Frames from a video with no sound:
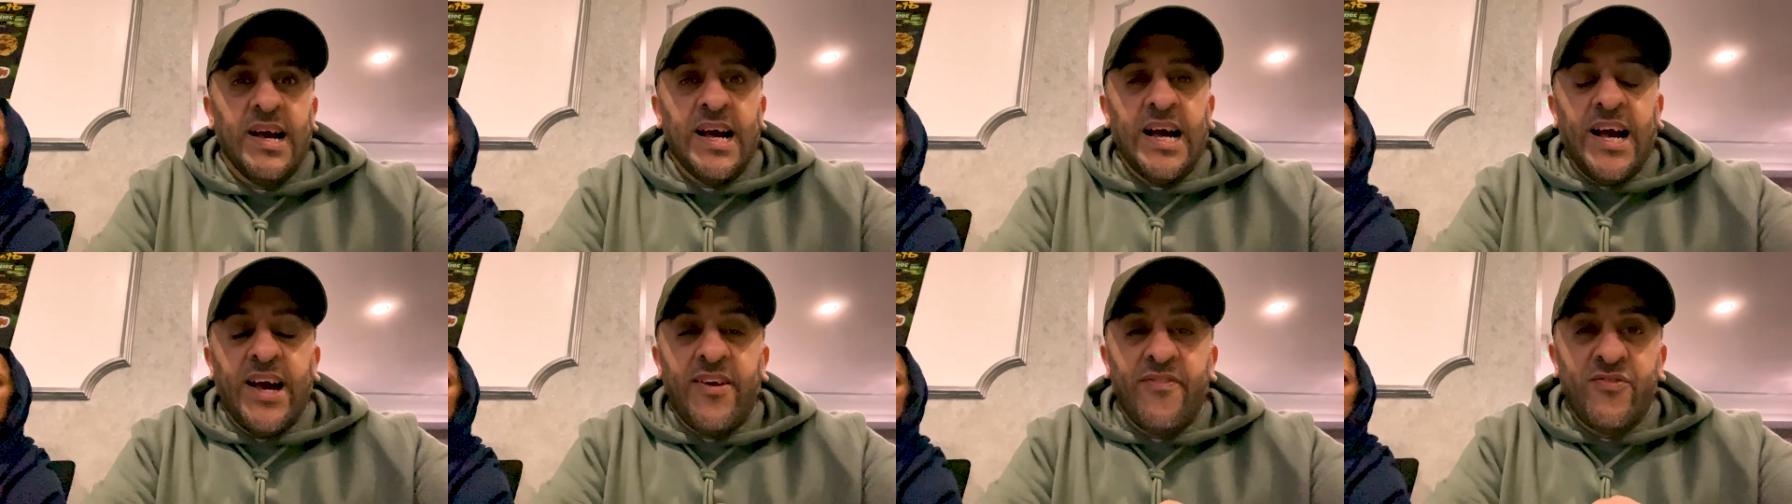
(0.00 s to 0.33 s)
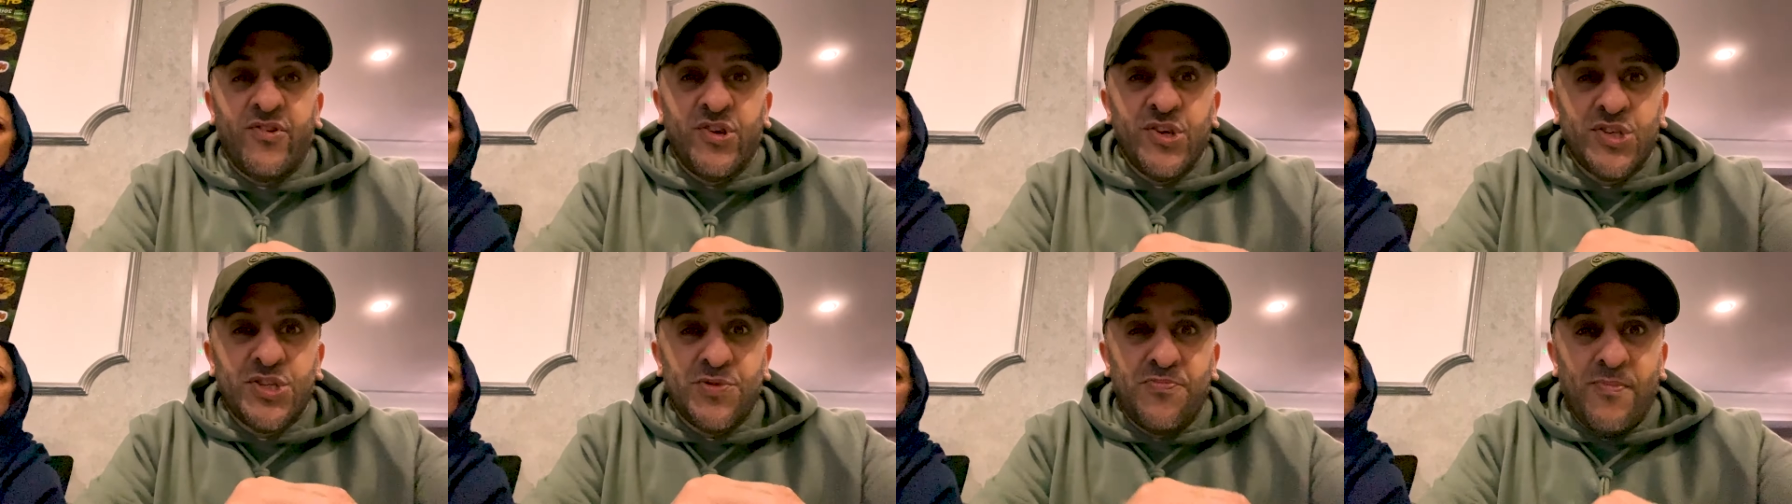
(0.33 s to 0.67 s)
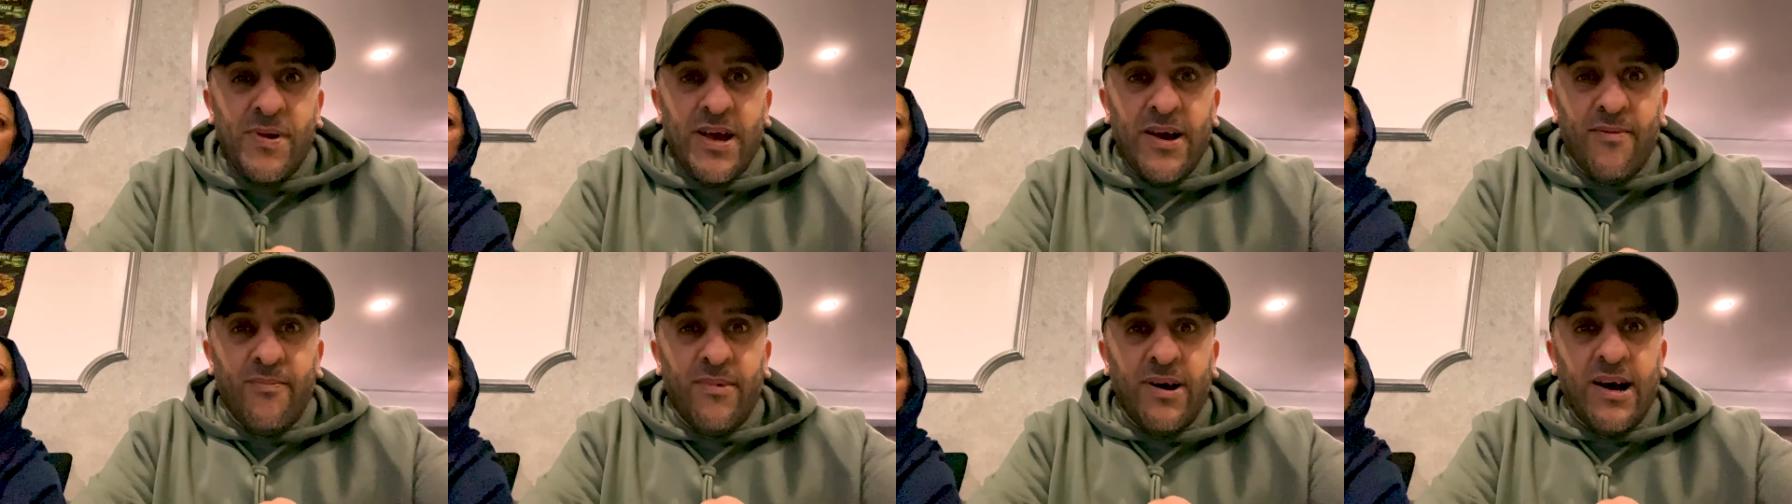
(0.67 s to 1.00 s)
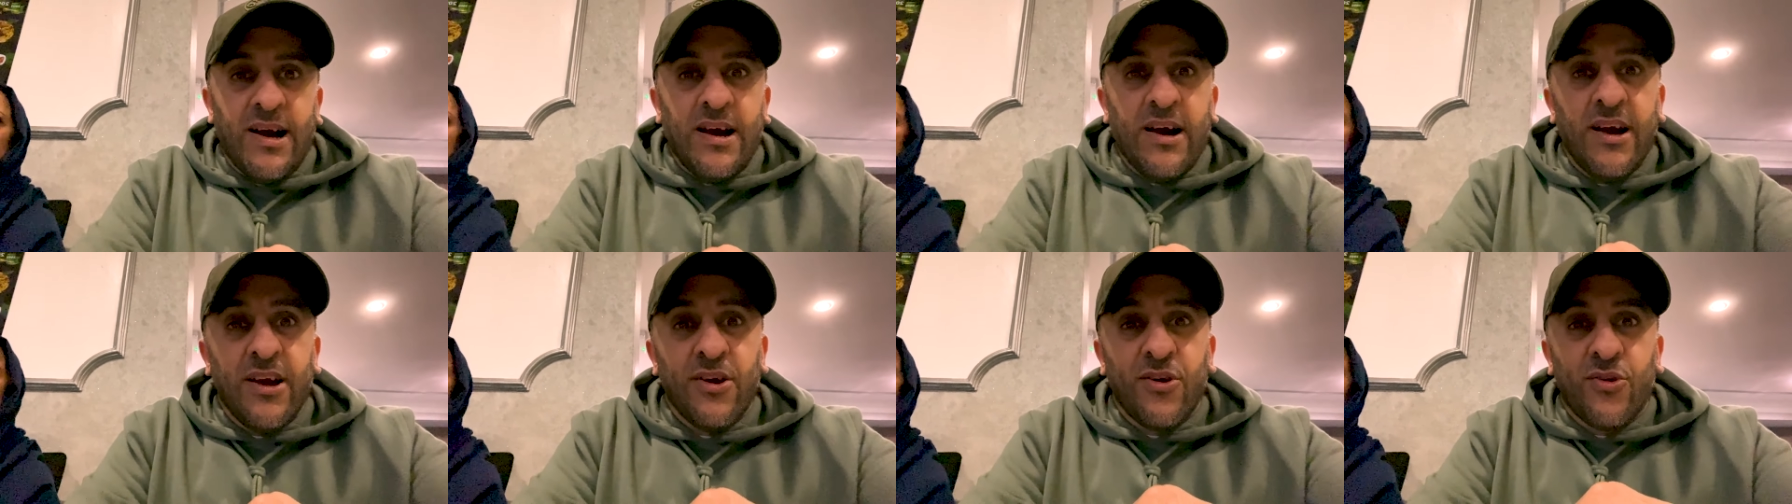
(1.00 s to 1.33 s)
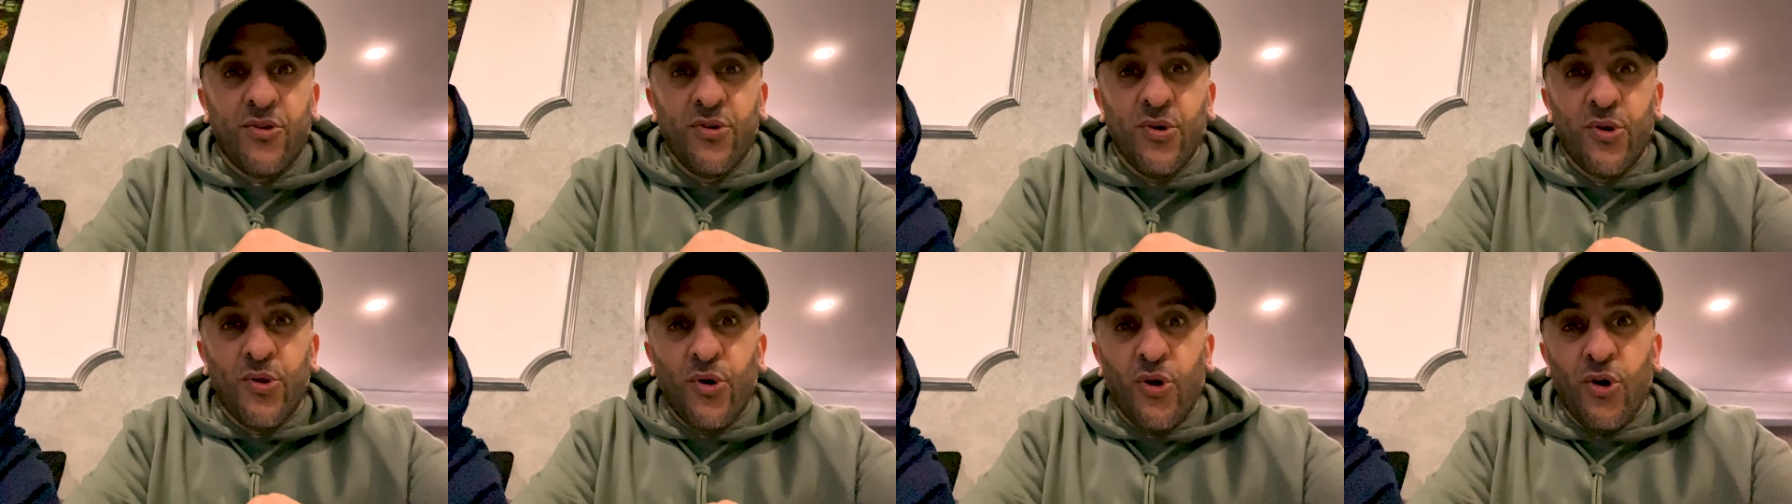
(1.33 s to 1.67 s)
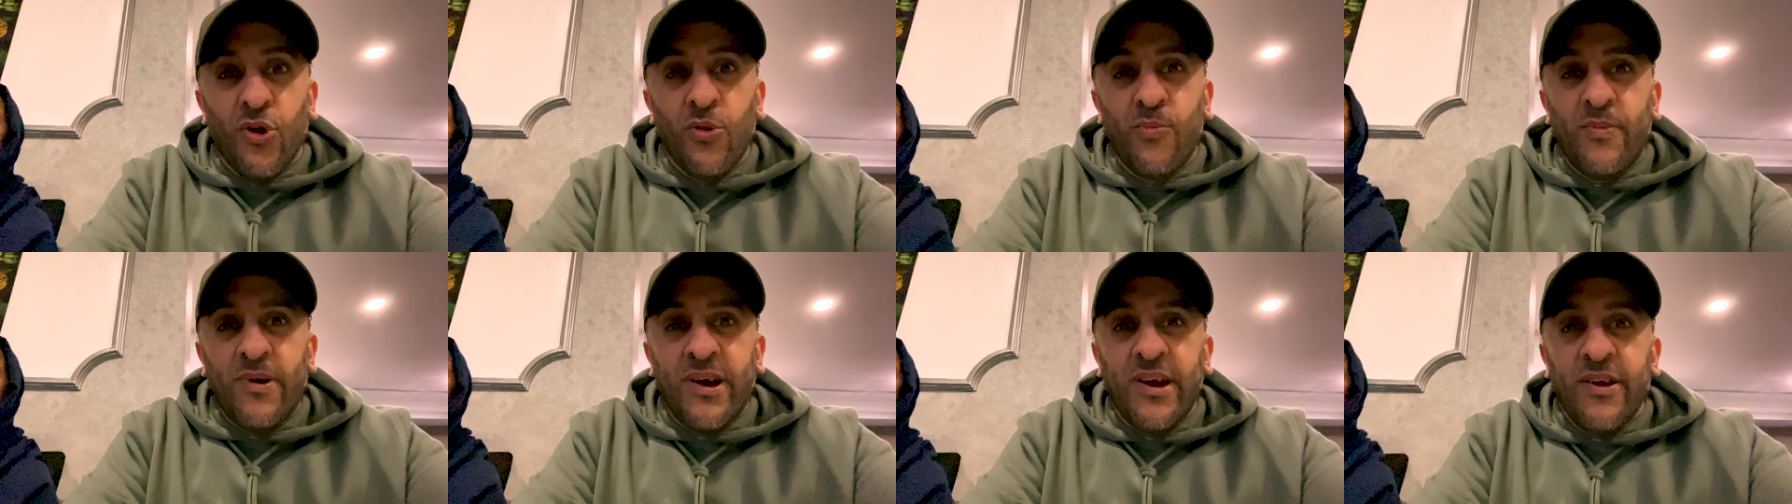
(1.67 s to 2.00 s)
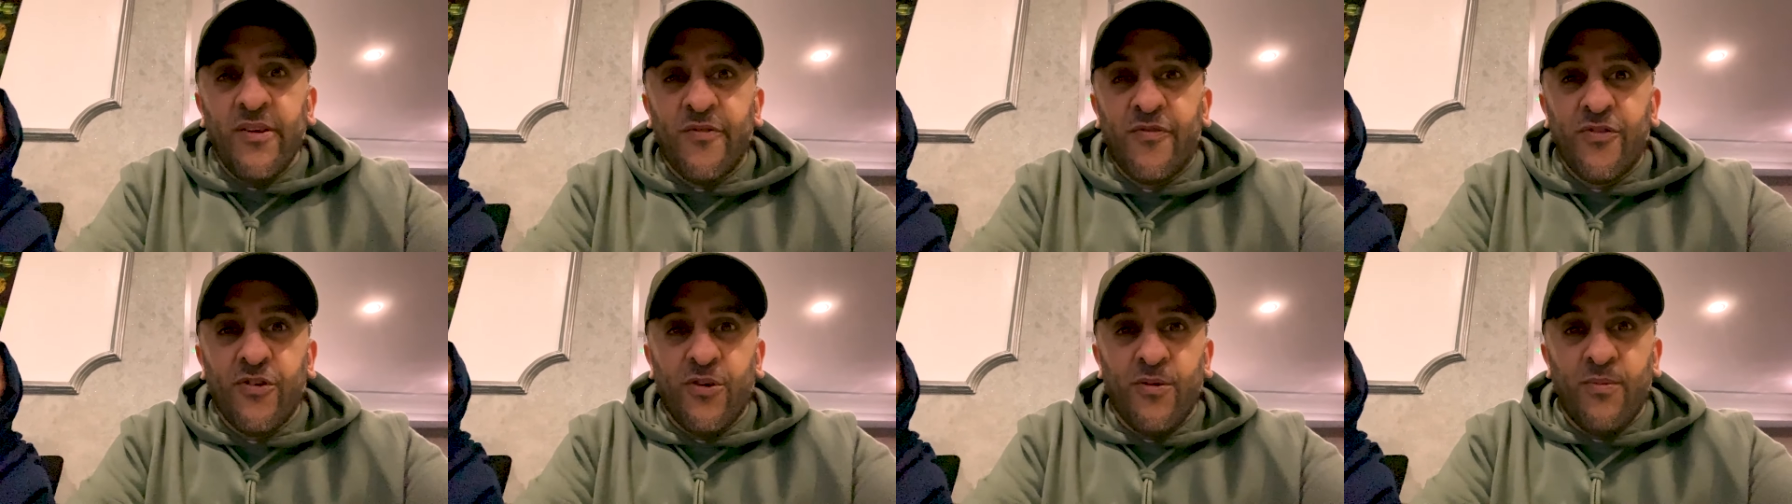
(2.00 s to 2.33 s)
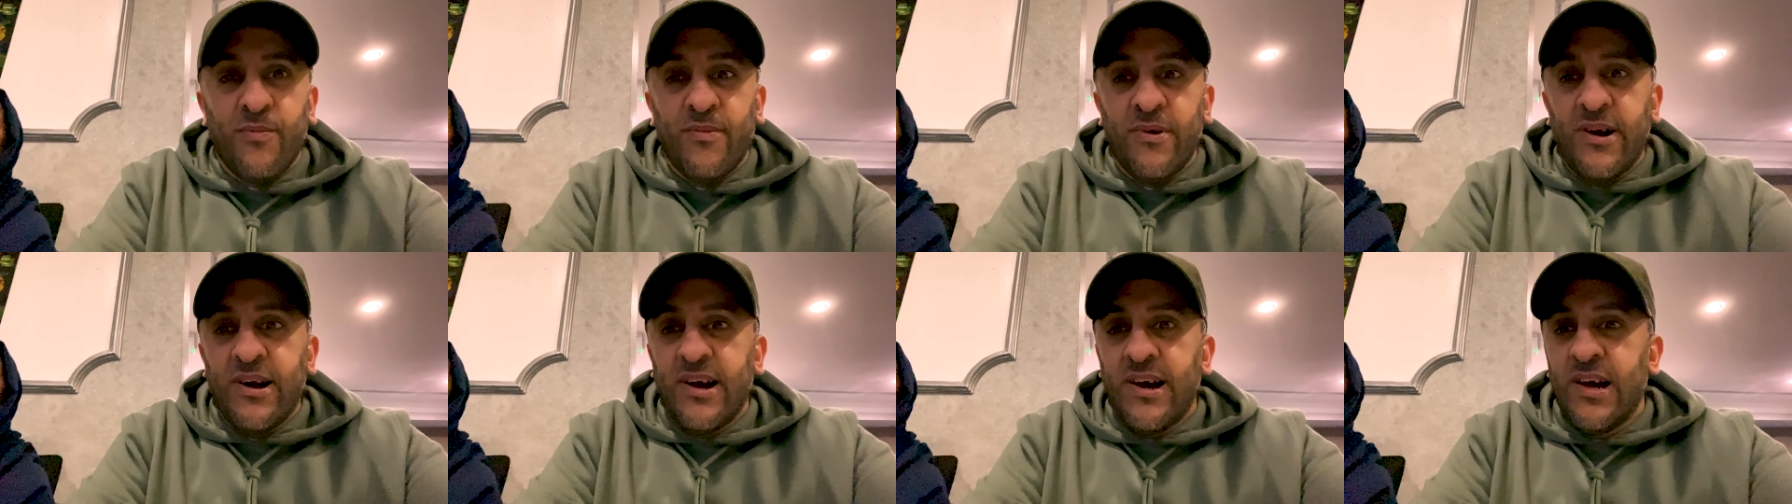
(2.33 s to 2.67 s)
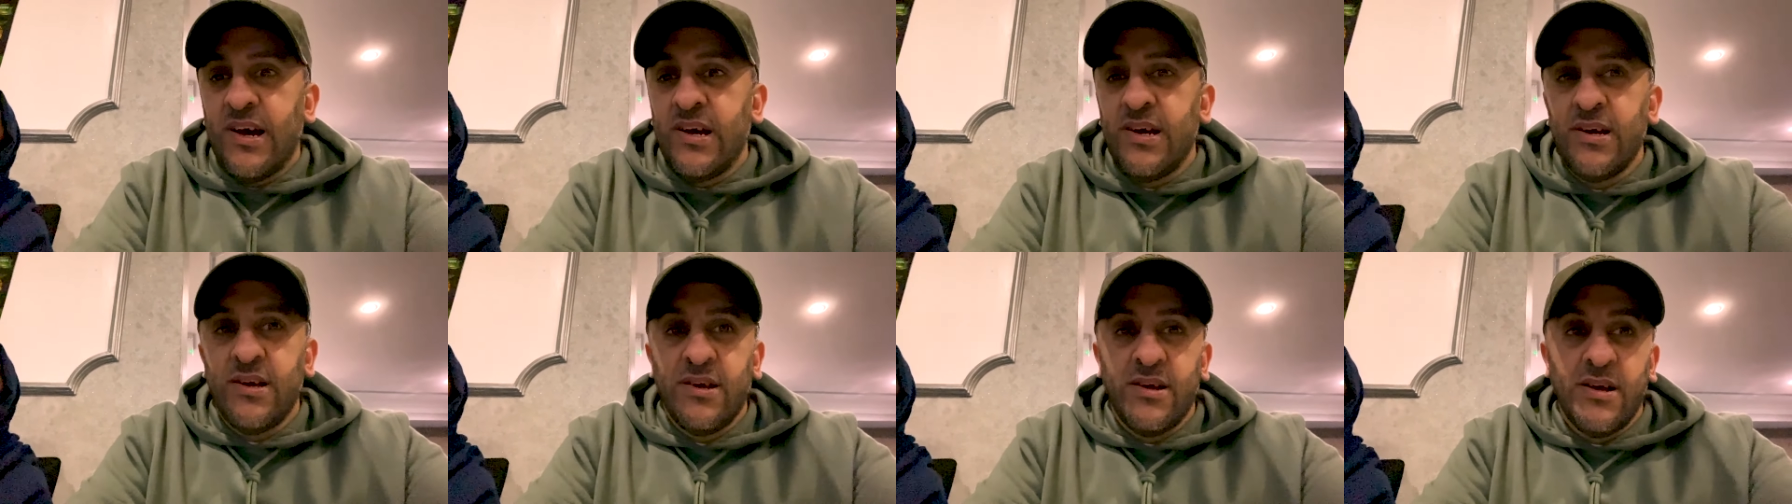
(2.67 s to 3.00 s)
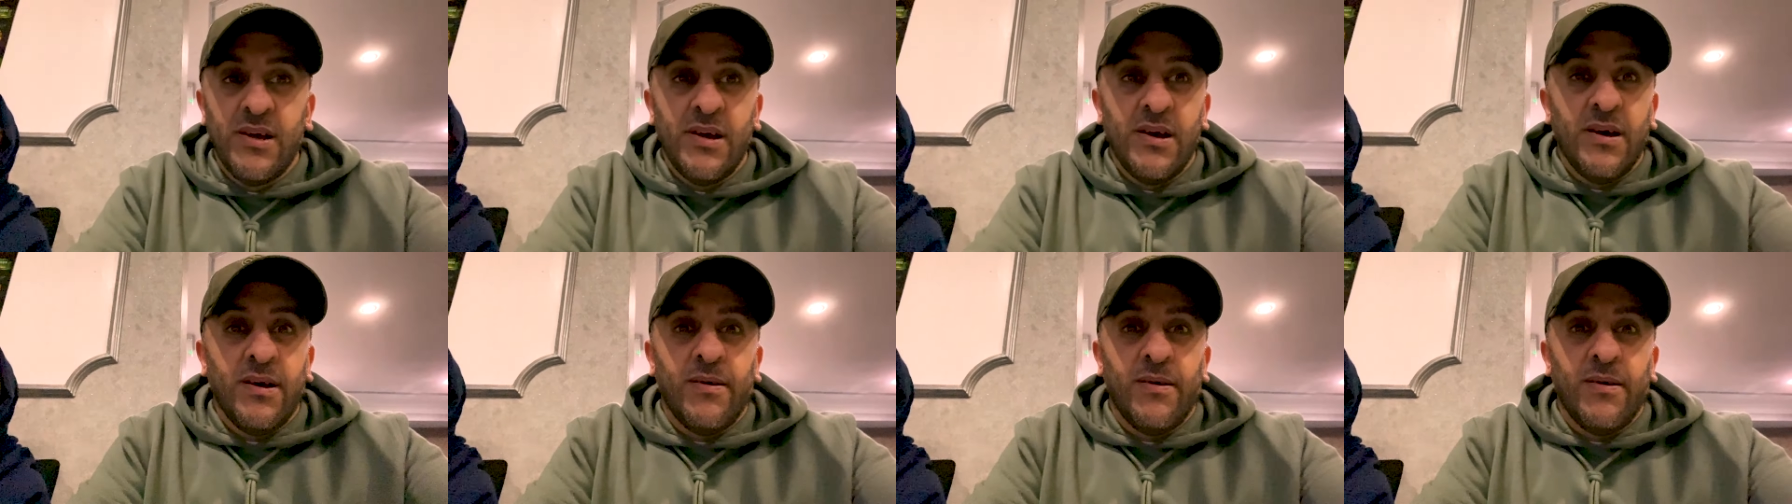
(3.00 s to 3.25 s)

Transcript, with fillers: I've just met my good old mate from uh,